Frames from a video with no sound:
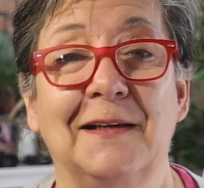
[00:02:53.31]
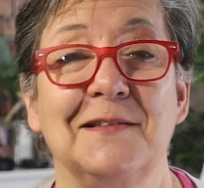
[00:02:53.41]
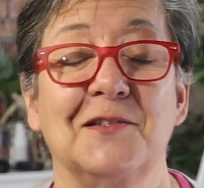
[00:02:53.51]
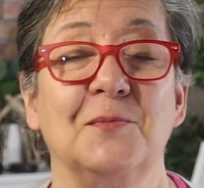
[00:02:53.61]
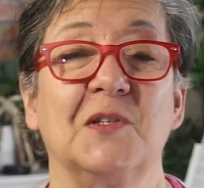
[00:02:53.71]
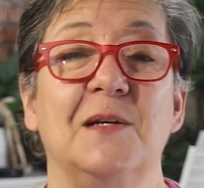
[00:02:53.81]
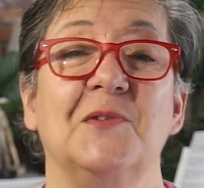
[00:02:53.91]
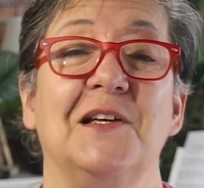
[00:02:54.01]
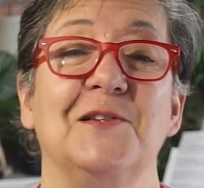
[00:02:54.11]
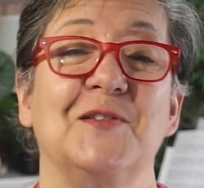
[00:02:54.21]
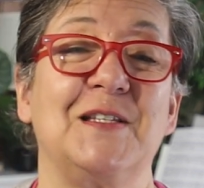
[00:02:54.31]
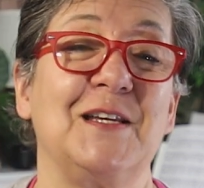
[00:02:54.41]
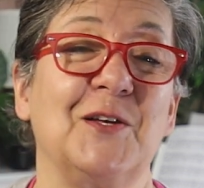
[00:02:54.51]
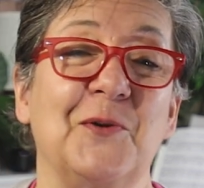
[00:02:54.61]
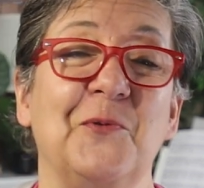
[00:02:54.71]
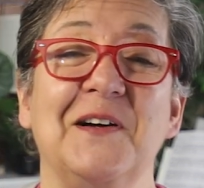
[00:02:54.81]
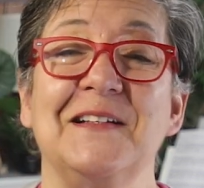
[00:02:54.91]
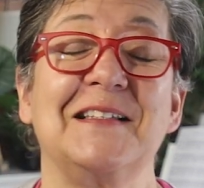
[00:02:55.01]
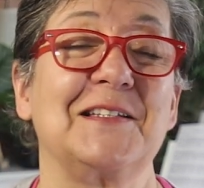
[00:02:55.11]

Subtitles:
and sometimes I use the other one.